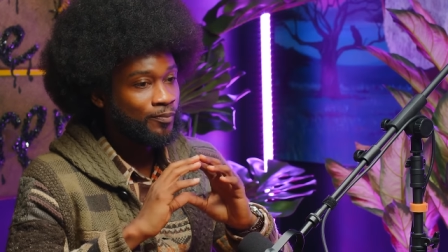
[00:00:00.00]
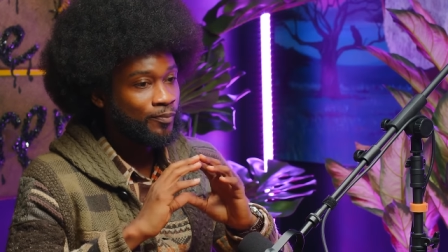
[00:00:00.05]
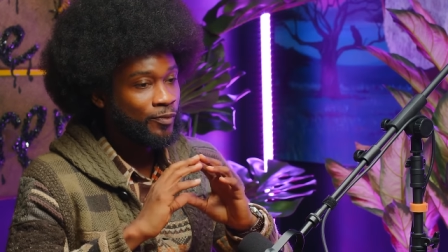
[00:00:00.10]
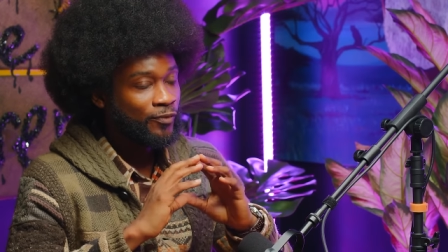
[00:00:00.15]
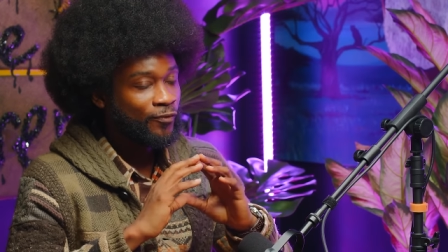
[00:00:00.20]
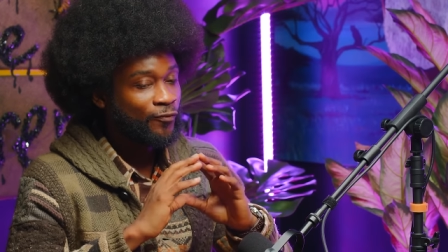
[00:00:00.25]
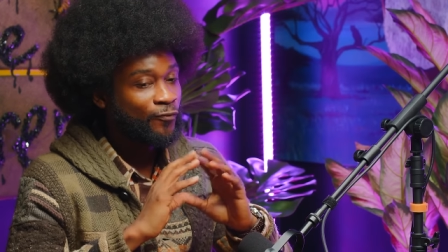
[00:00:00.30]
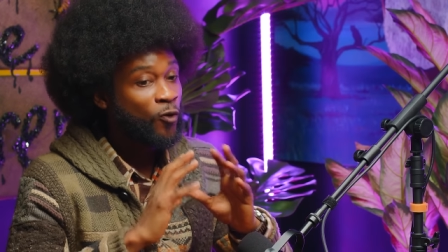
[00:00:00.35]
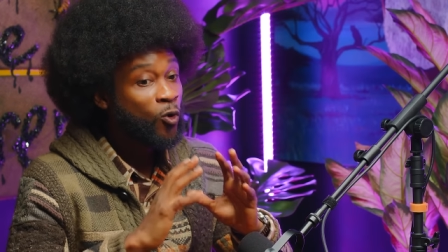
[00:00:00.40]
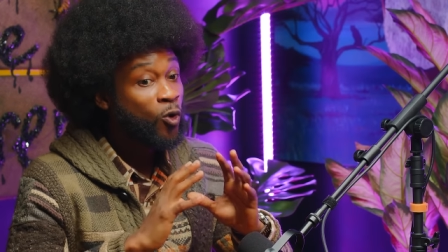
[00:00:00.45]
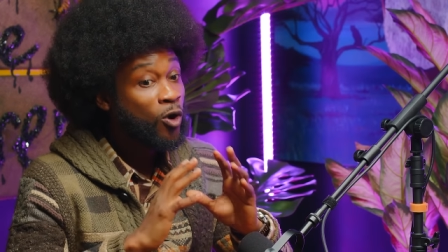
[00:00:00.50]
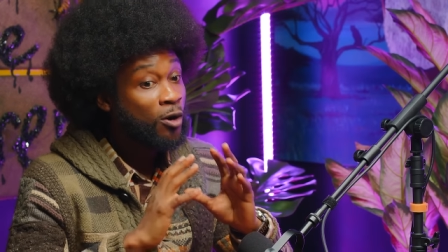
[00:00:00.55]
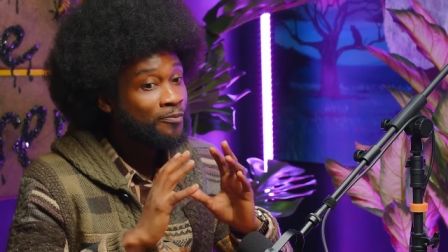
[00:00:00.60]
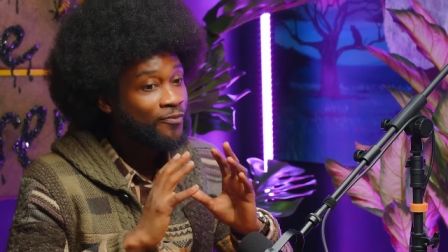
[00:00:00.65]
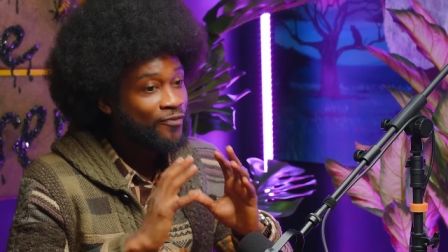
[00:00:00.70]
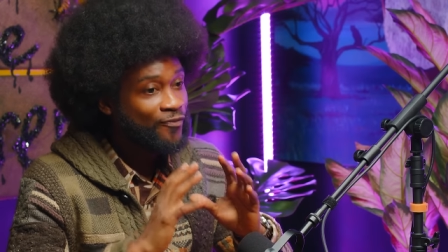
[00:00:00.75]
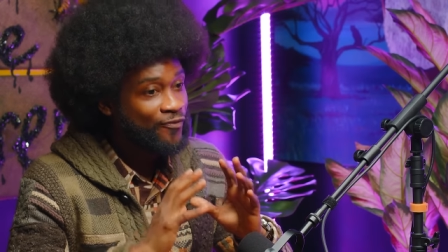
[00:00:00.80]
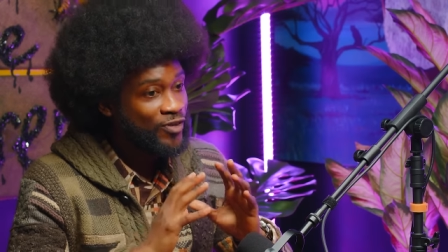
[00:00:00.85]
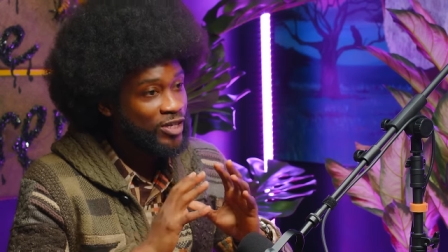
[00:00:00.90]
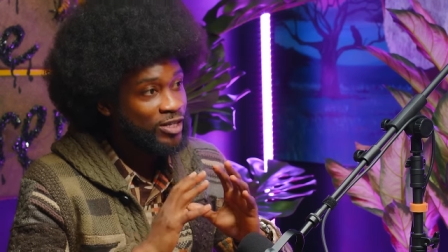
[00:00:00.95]

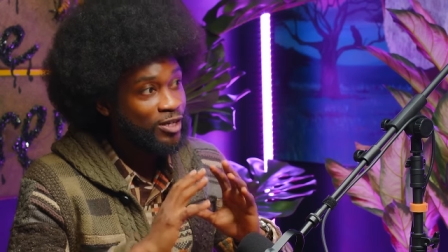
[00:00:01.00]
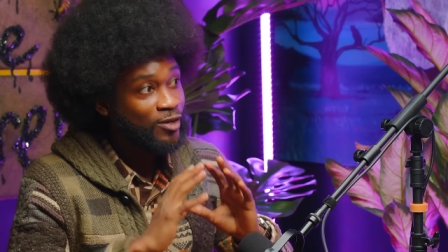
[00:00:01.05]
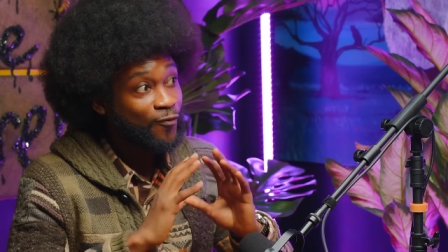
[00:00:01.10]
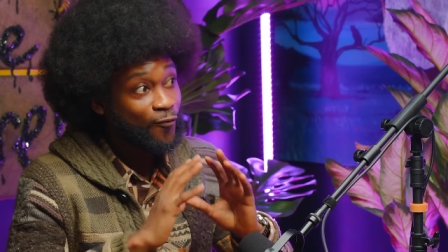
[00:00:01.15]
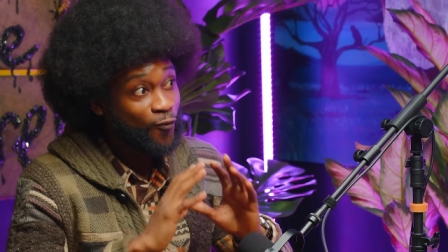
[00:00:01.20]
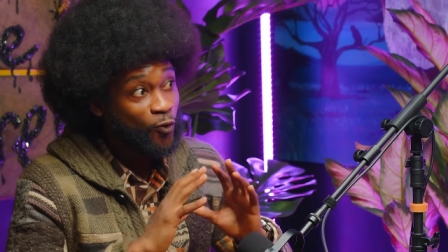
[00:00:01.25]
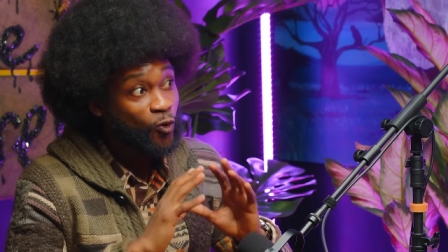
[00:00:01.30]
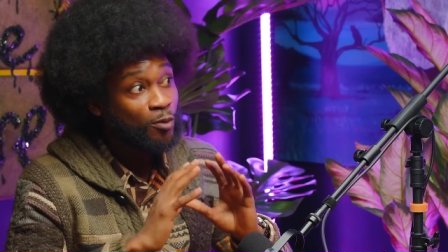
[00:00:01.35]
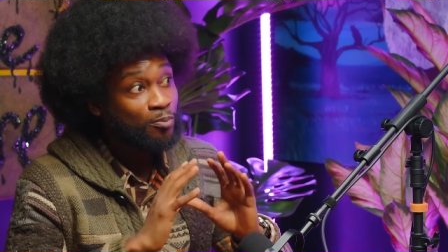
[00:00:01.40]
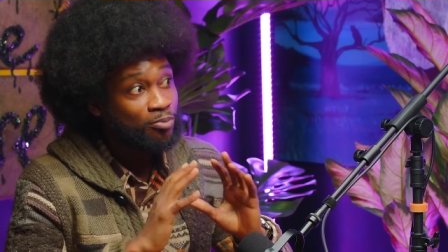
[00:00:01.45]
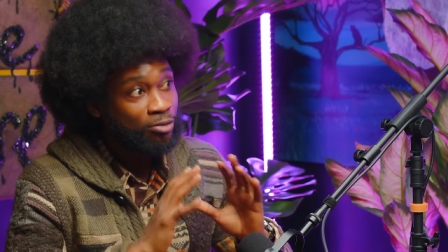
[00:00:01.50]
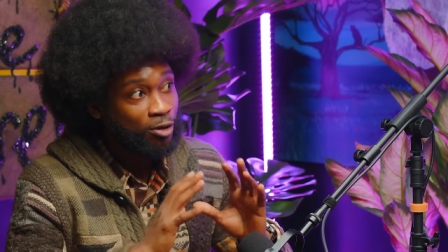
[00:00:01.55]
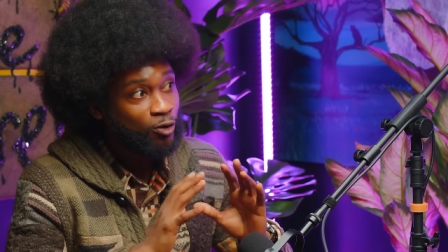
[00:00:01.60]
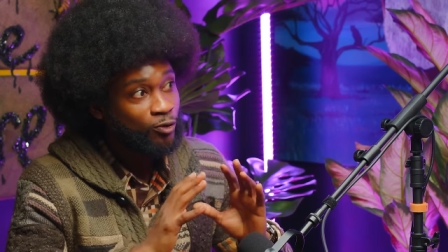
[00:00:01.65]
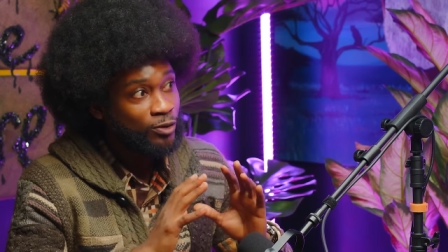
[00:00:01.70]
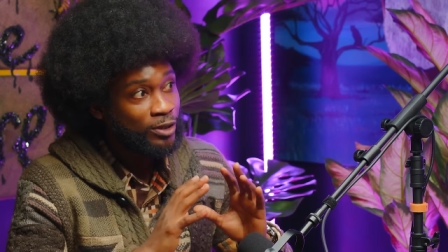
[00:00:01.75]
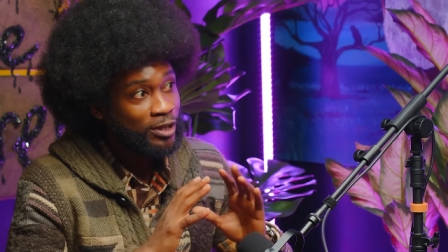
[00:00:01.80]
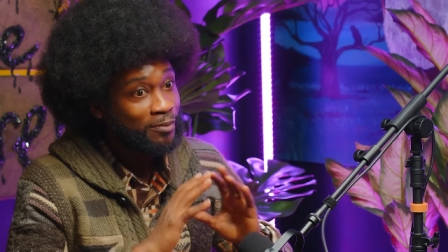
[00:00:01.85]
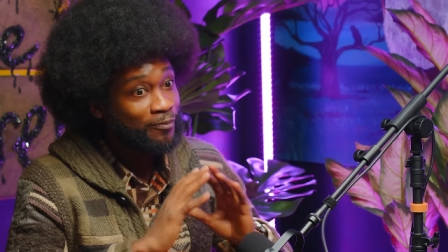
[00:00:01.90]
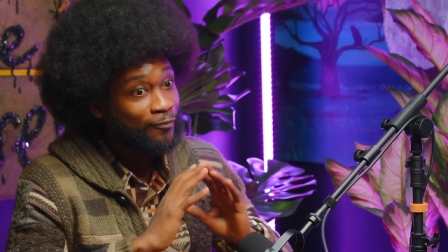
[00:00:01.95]
form-fitted for
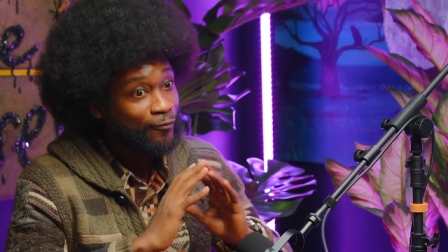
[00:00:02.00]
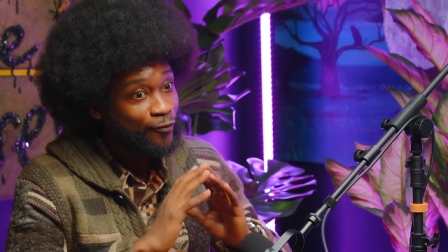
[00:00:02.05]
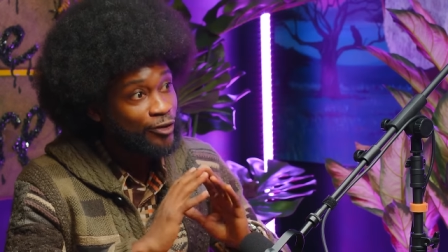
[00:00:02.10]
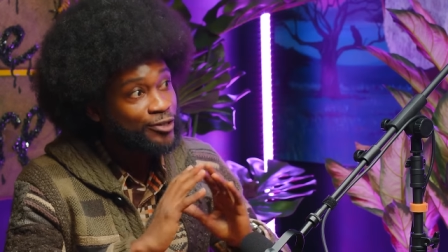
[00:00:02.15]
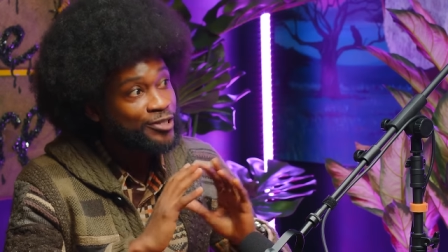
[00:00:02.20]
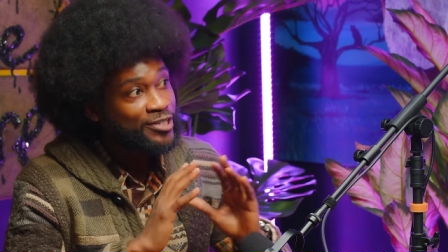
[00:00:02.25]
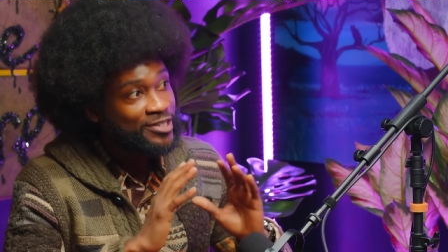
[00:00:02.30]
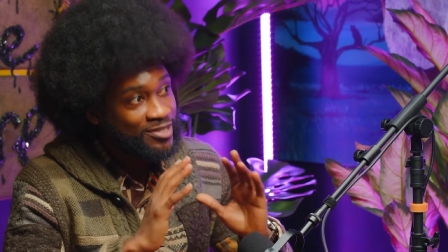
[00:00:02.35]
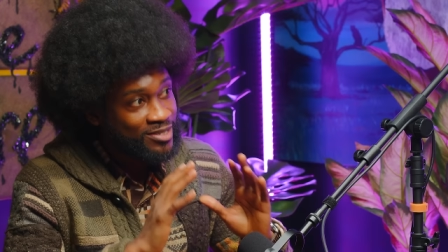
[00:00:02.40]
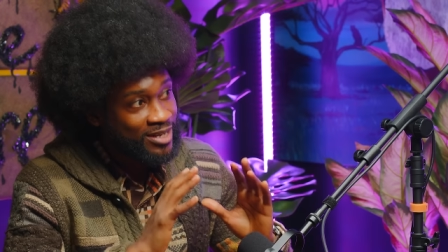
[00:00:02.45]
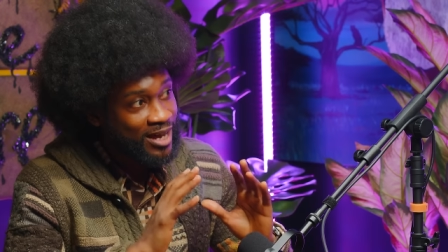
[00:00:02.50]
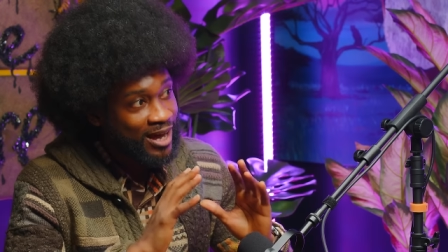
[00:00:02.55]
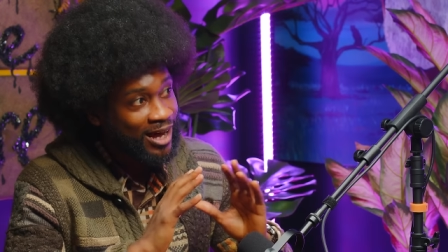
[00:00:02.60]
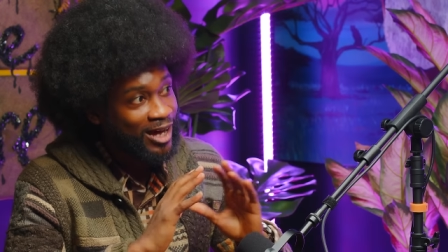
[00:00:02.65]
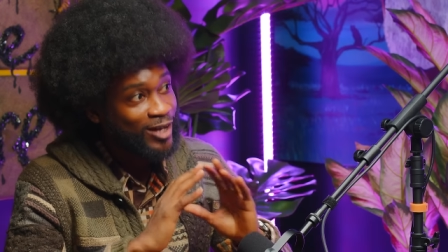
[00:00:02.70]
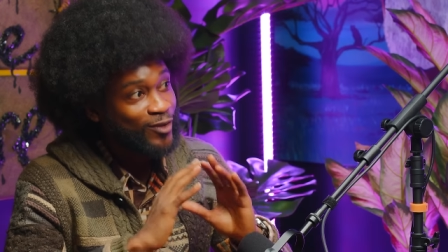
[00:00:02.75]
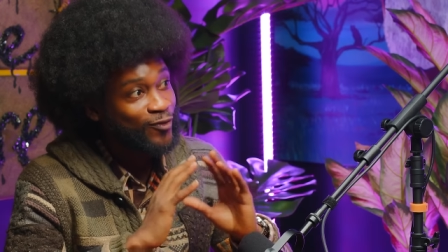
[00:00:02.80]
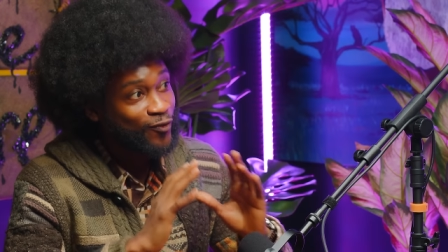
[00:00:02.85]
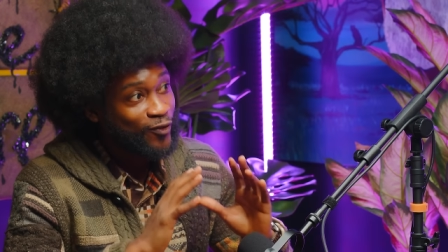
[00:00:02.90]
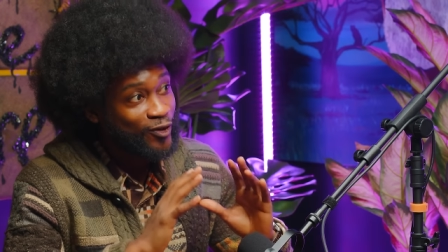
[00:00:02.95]
protium, for this
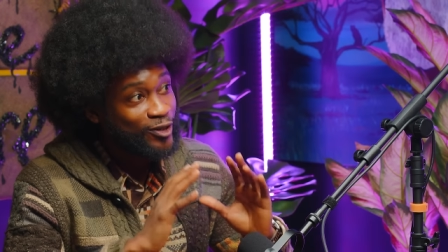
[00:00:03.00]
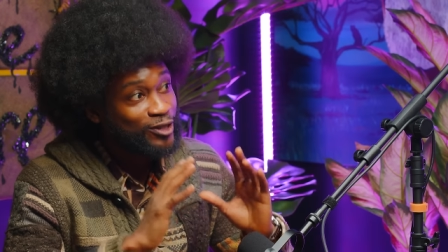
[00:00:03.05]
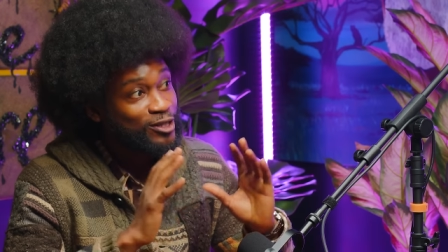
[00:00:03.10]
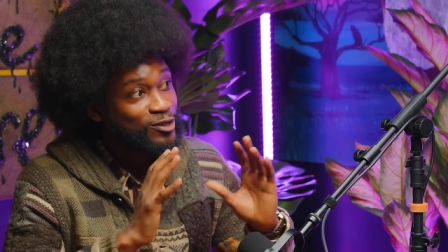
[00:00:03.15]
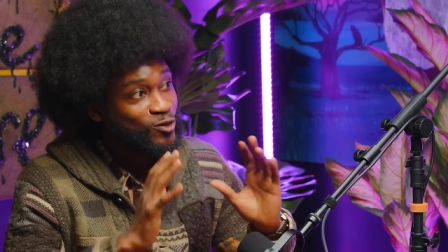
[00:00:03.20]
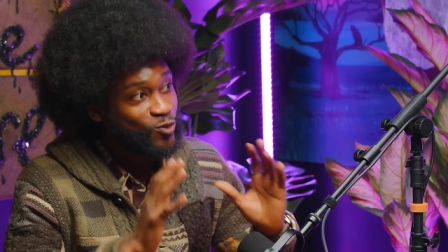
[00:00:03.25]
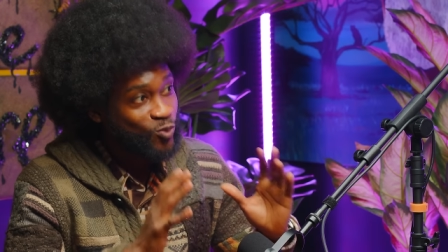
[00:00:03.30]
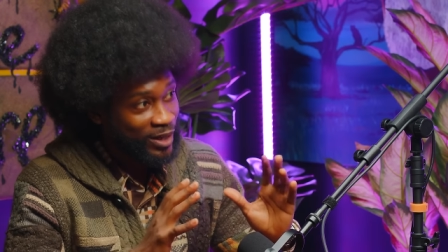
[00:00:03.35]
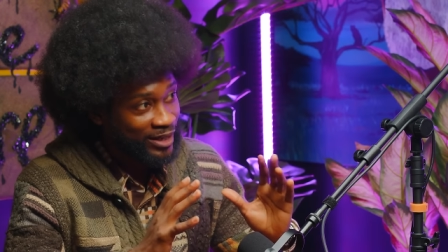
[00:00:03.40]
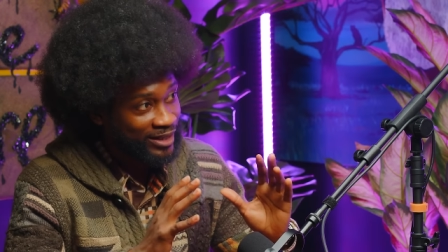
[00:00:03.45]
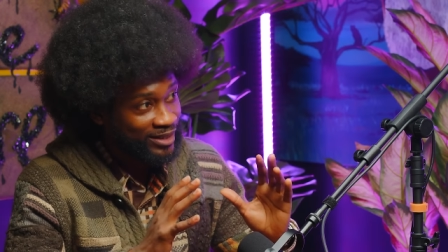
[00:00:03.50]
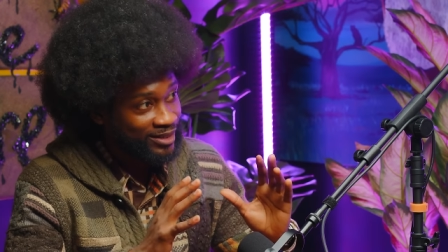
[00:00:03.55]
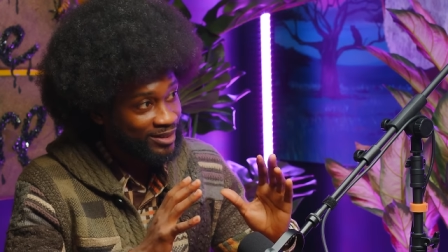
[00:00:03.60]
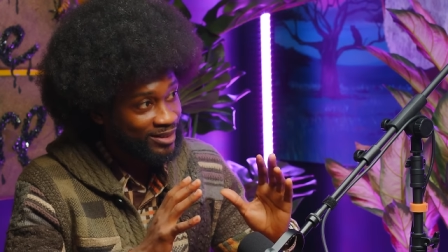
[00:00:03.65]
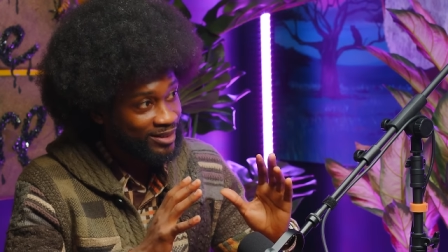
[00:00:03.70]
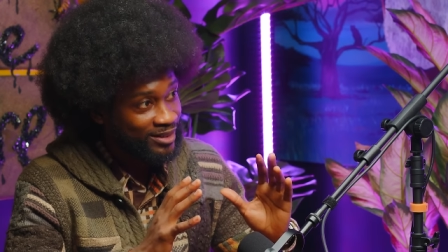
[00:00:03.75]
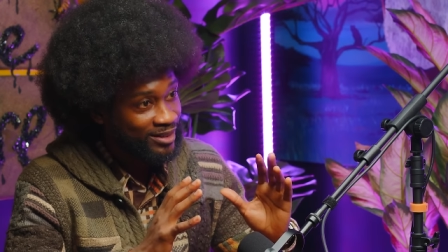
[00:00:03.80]
size, for this weight.